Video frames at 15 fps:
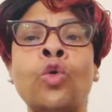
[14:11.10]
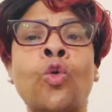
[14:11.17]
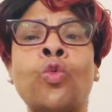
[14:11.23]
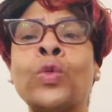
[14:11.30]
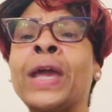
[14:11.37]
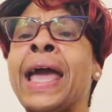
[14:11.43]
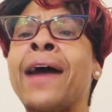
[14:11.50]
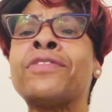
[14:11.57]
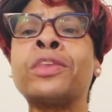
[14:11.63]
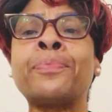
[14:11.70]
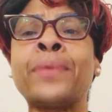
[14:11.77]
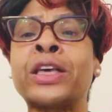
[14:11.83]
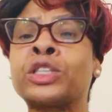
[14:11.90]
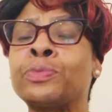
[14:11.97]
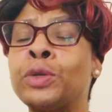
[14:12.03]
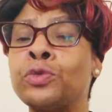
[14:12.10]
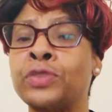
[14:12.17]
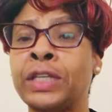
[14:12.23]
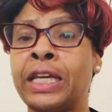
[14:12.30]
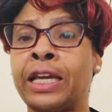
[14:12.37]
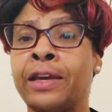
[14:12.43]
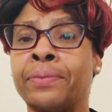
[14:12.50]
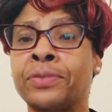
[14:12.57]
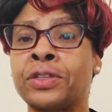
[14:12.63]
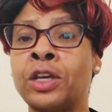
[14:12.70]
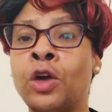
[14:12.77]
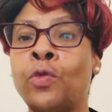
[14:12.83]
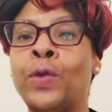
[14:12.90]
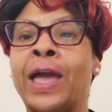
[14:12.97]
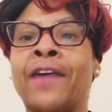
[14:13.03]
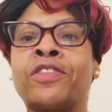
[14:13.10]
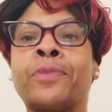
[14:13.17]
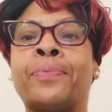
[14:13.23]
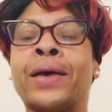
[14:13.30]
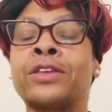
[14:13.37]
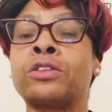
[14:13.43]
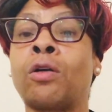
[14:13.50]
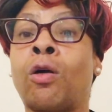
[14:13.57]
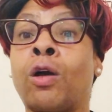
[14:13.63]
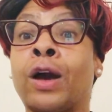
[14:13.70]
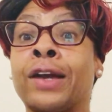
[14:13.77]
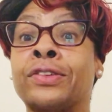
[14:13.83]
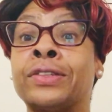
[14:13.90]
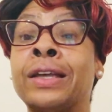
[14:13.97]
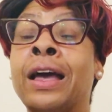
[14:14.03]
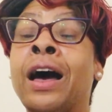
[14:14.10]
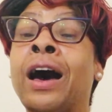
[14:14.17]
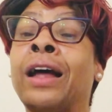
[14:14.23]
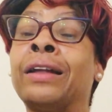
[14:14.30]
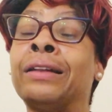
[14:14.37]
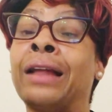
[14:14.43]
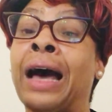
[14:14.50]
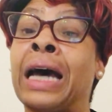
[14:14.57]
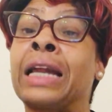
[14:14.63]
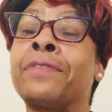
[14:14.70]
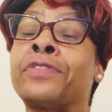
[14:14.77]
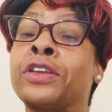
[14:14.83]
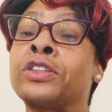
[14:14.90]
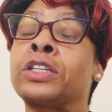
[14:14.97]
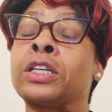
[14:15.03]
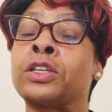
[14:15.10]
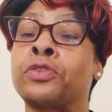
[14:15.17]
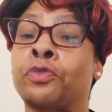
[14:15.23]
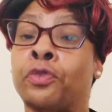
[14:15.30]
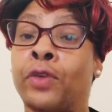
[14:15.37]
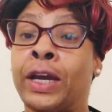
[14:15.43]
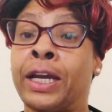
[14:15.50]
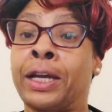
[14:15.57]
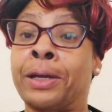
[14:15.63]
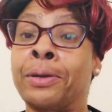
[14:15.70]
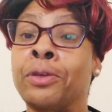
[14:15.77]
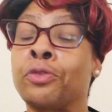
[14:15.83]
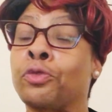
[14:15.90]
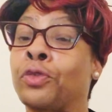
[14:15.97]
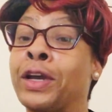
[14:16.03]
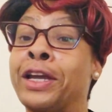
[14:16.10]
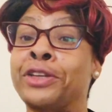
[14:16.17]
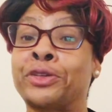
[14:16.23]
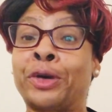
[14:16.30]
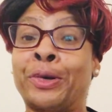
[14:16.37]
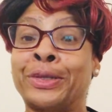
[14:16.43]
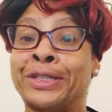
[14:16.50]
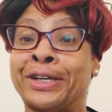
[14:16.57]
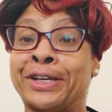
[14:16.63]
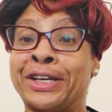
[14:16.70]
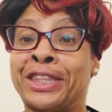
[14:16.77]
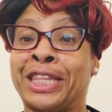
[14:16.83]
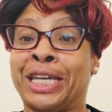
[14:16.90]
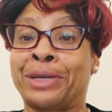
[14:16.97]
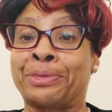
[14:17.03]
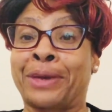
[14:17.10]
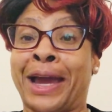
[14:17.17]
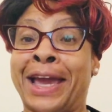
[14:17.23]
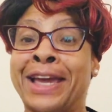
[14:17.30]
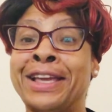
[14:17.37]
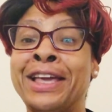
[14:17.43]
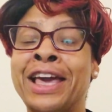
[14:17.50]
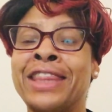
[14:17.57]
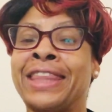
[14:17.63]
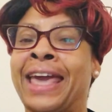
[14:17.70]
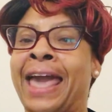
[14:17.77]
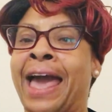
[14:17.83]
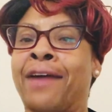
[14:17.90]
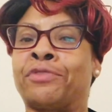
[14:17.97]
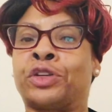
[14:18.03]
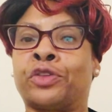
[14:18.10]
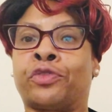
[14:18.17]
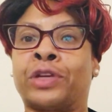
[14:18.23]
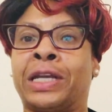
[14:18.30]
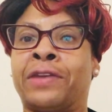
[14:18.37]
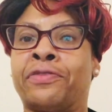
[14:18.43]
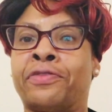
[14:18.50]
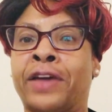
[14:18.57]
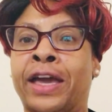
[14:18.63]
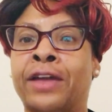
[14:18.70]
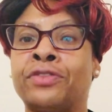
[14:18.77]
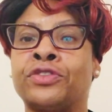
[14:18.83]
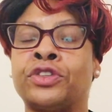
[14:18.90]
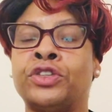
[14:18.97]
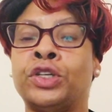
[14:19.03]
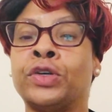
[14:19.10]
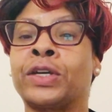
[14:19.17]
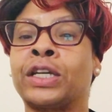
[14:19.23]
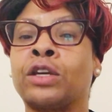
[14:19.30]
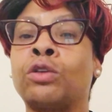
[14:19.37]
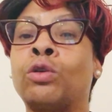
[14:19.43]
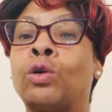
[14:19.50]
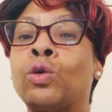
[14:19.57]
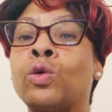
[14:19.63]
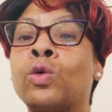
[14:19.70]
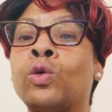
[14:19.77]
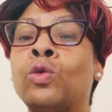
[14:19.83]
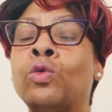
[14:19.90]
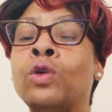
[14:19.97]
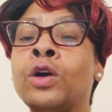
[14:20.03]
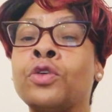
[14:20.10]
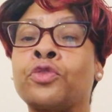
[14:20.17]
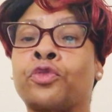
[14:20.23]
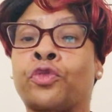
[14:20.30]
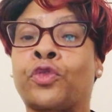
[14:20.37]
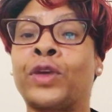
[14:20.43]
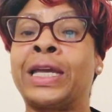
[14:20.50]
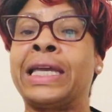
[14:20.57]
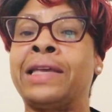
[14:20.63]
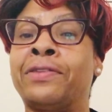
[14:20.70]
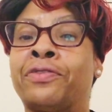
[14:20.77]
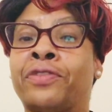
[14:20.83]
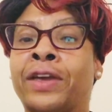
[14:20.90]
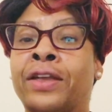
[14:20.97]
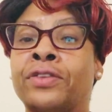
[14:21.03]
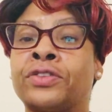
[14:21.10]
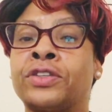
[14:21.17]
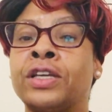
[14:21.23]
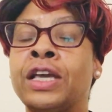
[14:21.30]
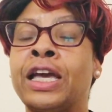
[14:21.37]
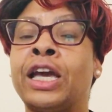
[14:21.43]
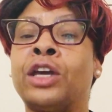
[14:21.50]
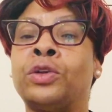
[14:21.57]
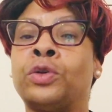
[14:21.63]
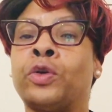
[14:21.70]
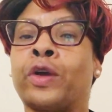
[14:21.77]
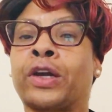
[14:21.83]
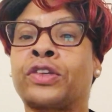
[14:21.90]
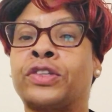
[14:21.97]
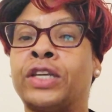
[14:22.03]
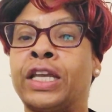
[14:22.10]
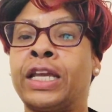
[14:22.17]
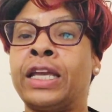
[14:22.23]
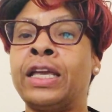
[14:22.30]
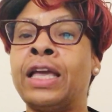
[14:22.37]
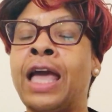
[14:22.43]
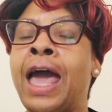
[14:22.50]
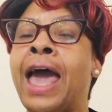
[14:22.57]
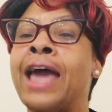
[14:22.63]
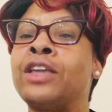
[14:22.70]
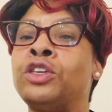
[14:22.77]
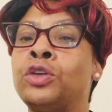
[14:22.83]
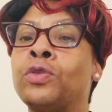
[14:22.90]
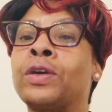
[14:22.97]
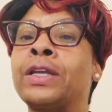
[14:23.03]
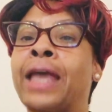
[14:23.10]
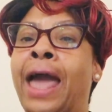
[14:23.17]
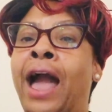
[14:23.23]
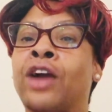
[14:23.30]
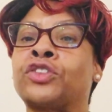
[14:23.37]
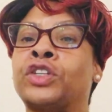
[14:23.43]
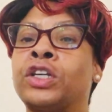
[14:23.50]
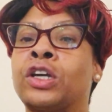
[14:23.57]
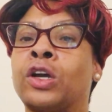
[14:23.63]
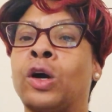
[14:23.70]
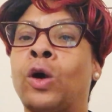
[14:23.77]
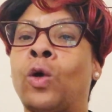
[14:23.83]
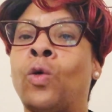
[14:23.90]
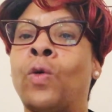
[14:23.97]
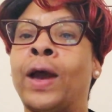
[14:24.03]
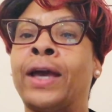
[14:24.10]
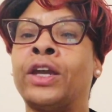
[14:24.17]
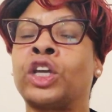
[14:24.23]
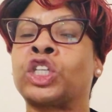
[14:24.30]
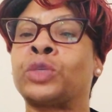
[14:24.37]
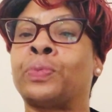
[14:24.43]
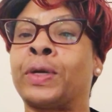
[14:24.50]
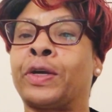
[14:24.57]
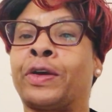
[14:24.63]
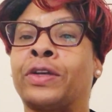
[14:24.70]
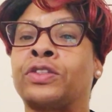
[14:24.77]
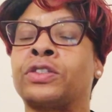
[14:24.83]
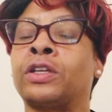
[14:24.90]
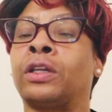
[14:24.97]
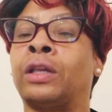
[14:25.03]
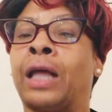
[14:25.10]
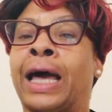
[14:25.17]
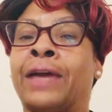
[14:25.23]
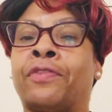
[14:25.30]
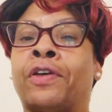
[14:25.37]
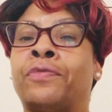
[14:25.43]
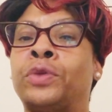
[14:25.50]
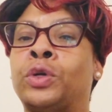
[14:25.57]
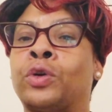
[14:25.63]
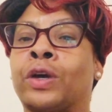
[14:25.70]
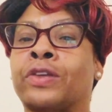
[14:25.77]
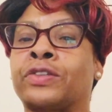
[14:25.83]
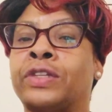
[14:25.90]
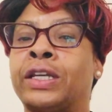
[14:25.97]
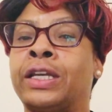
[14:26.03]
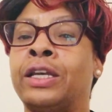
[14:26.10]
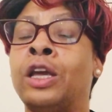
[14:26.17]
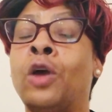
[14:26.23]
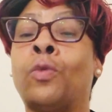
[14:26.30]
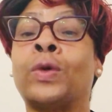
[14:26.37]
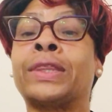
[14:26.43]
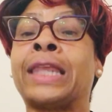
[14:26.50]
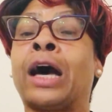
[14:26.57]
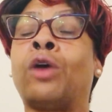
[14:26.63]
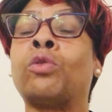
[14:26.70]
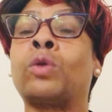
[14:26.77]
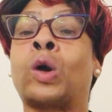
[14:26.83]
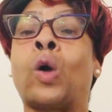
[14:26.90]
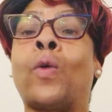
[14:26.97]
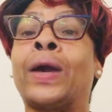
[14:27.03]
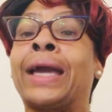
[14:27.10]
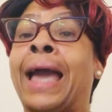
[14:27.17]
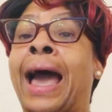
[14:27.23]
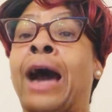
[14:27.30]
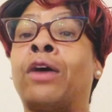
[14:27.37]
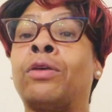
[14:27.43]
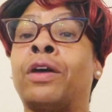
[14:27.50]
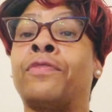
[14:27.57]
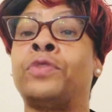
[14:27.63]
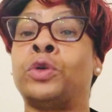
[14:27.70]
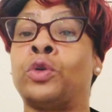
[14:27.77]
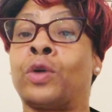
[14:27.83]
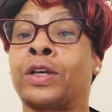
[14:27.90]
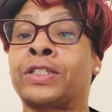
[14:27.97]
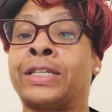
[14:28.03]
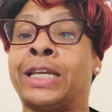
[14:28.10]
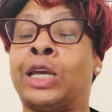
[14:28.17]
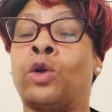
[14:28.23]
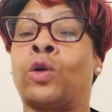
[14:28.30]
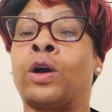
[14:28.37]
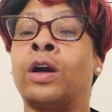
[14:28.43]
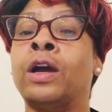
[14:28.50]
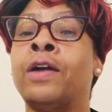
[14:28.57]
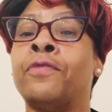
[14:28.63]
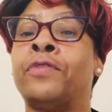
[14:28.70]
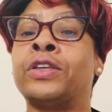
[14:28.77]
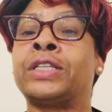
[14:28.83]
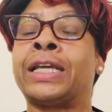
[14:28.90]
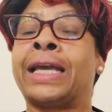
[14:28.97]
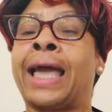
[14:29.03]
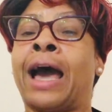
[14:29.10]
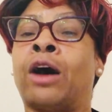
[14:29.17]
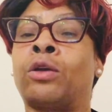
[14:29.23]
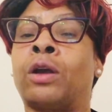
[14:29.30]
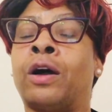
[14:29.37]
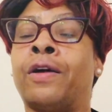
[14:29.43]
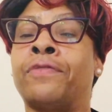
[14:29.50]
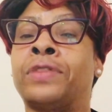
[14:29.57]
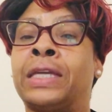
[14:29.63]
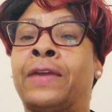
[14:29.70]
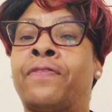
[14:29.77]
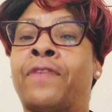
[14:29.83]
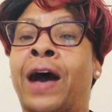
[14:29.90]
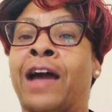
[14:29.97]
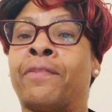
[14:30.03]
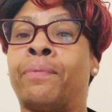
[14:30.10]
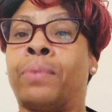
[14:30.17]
We have the best museums. We have the best arts. A lot of this is free. Free is always a good thing, right? They have different events. You can Google free events in New York City, and you can actually go and experience the life of New York City without going out of New York City or visiting out of the 5